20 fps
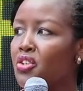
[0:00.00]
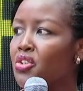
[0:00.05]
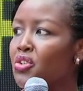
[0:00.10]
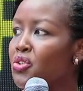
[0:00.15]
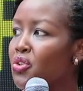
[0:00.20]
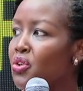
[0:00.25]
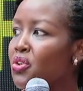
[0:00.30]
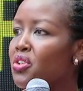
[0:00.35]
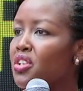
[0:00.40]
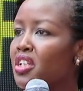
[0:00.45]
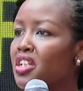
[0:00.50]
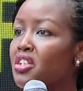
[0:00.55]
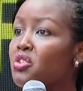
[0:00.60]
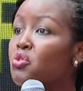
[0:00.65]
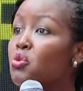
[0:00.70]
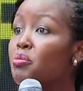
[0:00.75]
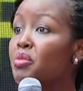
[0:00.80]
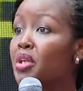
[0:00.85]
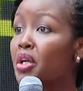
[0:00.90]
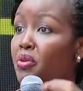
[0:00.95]
you know that it
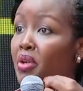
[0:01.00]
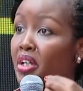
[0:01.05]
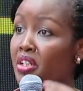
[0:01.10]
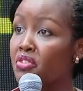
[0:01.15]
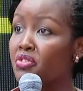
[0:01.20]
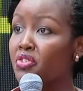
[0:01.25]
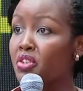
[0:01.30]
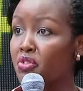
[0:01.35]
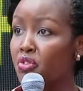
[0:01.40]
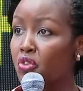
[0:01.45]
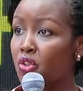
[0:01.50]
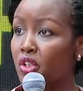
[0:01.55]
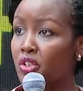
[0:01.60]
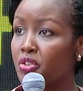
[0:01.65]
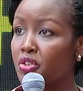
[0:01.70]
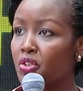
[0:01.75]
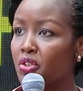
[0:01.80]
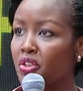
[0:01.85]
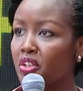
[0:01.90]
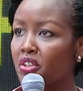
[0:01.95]
will be a right fit for
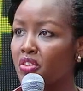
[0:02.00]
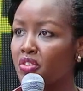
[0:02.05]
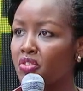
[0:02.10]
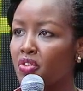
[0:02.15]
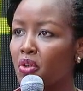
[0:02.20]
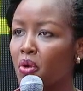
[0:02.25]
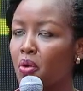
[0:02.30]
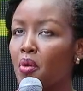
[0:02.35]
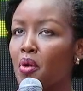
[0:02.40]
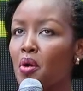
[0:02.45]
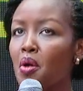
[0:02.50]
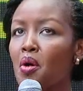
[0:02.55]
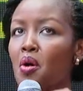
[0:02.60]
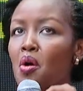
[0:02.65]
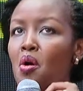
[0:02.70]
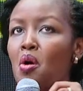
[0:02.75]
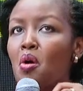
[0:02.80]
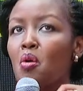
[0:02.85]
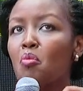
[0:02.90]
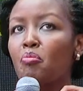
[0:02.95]
what you're looking for?
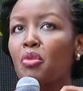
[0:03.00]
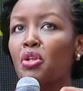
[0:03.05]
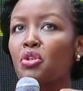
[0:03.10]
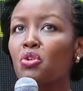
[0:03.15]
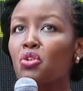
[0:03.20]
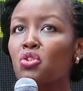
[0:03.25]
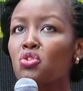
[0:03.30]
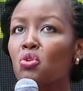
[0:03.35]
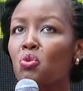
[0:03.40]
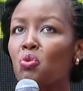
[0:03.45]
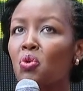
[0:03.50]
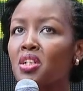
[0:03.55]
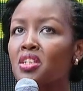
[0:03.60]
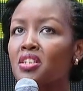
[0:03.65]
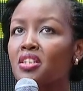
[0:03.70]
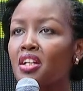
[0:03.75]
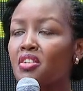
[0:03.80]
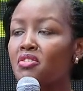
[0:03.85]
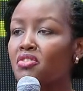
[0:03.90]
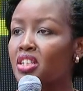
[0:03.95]
But you also
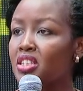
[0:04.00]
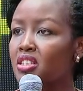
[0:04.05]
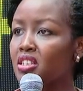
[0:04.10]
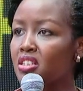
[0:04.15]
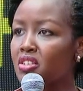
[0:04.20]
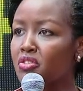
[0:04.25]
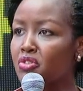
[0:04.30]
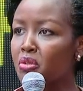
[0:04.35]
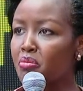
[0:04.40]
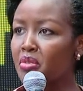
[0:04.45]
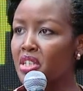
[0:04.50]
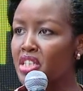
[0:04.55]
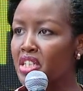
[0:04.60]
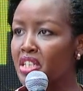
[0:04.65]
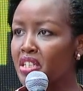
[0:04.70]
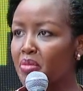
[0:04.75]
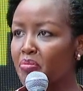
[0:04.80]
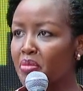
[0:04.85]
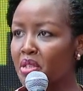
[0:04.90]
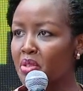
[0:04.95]
want diversity from a
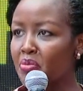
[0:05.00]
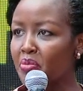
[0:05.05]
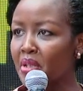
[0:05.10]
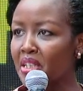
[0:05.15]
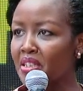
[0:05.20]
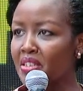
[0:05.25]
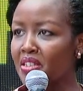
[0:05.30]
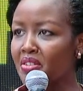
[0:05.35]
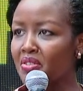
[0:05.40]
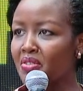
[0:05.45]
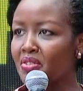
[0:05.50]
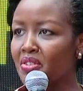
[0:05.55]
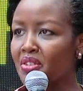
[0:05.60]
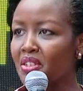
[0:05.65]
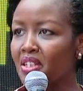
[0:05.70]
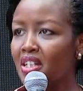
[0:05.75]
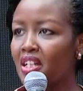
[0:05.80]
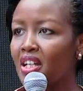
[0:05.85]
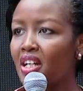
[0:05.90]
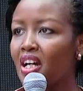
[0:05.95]
gender perspective.
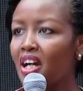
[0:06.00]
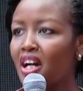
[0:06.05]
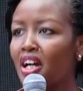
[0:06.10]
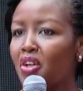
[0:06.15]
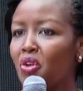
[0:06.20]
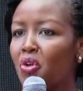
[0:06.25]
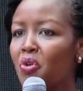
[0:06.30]
I